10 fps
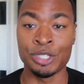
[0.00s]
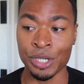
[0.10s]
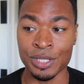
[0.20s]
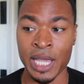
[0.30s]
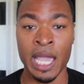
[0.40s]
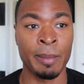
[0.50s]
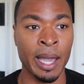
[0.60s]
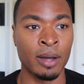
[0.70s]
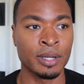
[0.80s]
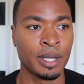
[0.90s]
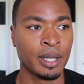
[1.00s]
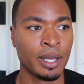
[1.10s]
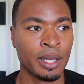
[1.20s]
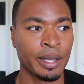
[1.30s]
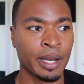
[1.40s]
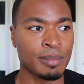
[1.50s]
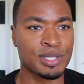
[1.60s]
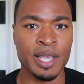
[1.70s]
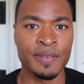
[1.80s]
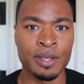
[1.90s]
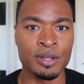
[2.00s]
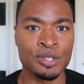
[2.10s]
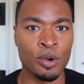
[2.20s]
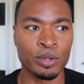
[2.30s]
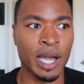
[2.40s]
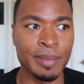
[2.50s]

just came out, and I'm 7 years old.